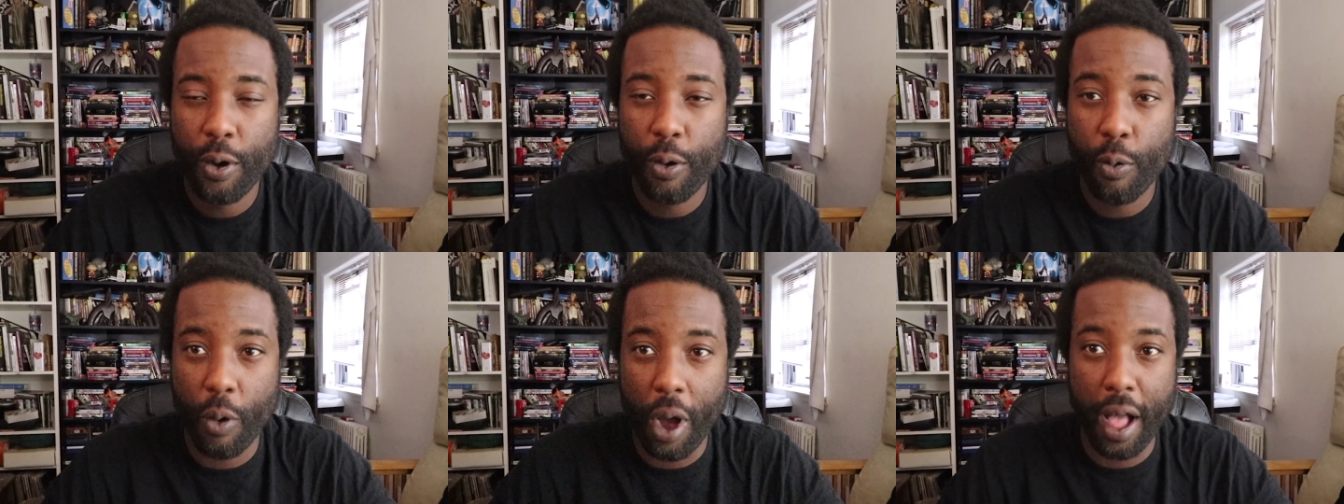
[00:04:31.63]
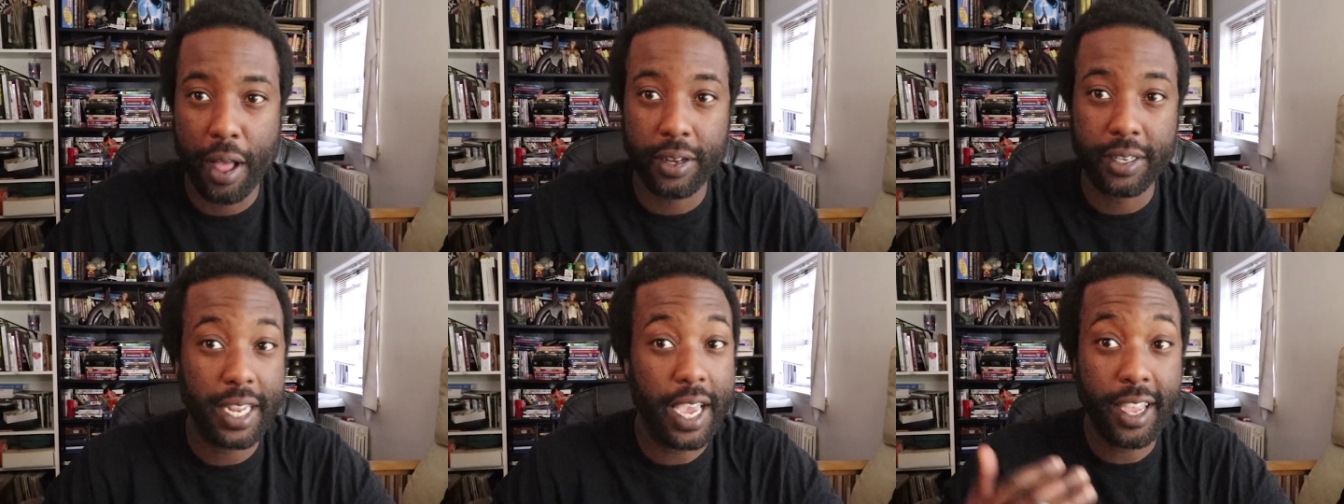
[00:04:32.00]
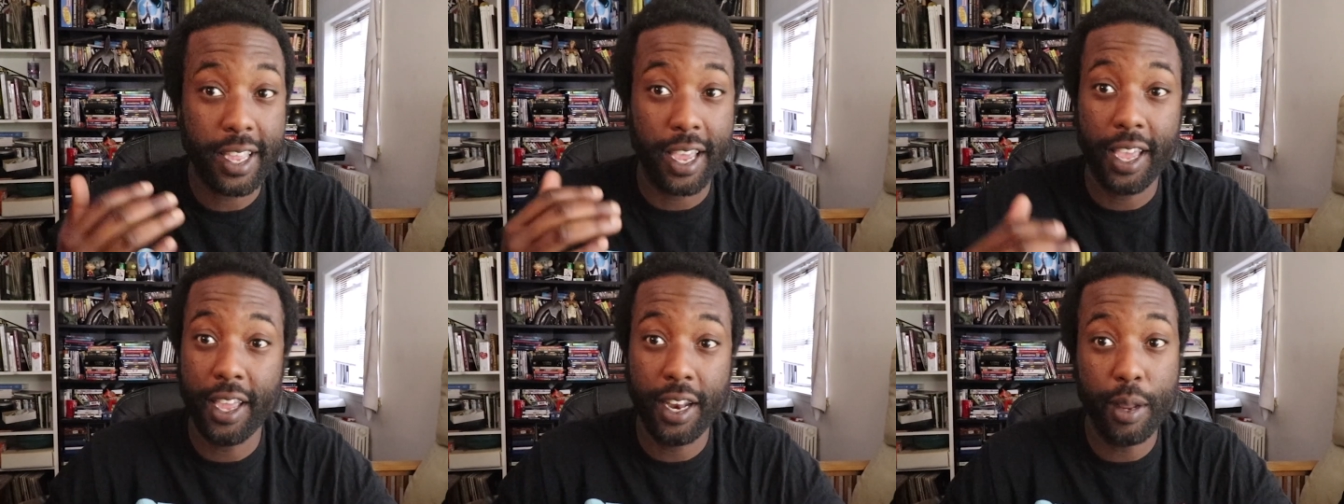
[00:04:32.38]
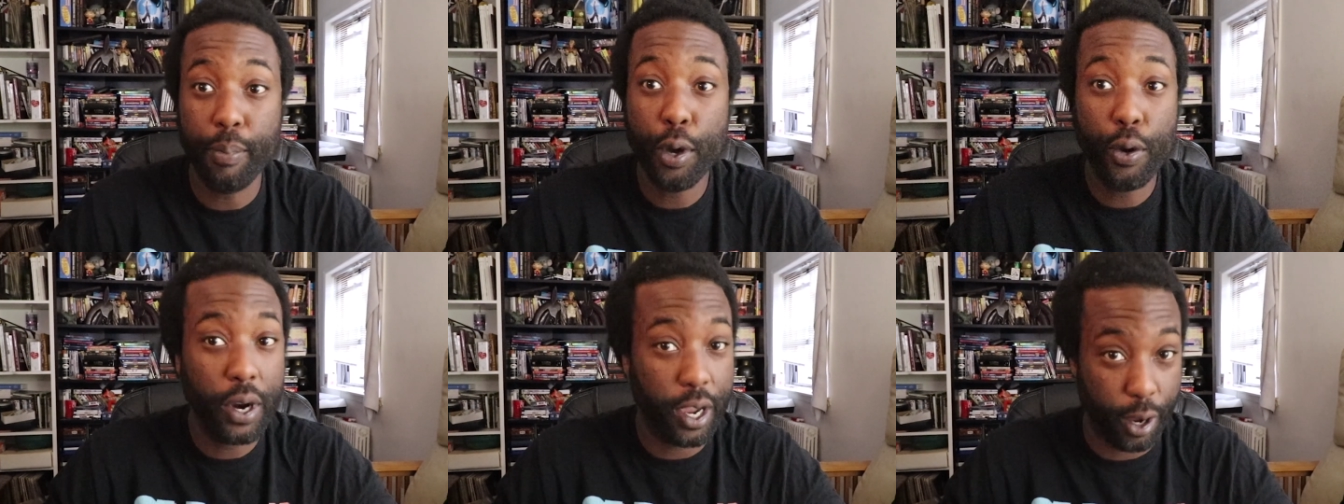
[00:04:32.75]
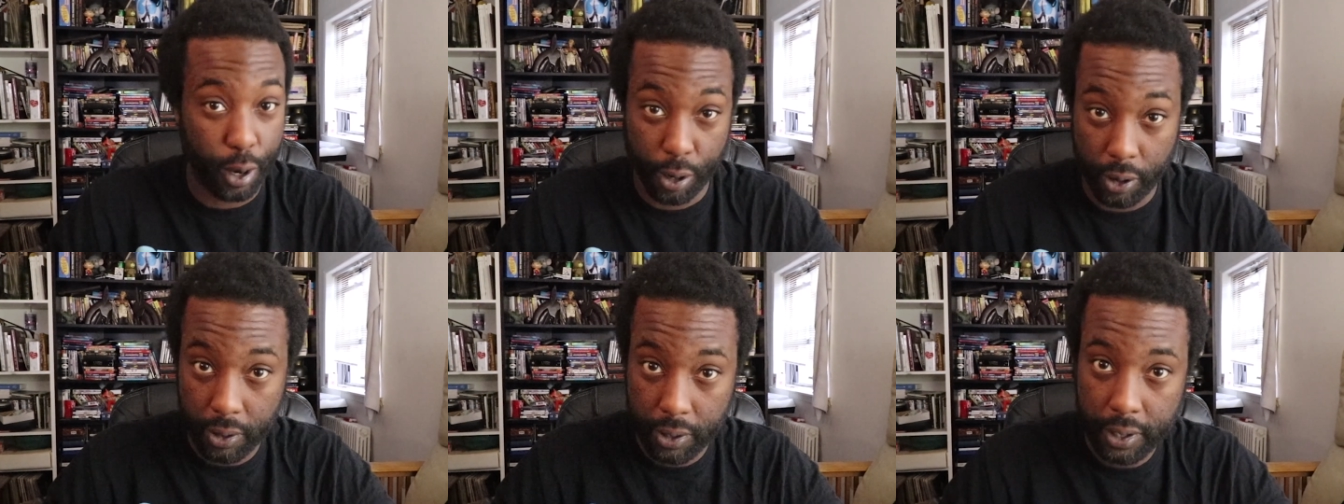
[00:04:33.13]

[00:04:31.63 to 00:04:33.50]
while taking it in the booty hole.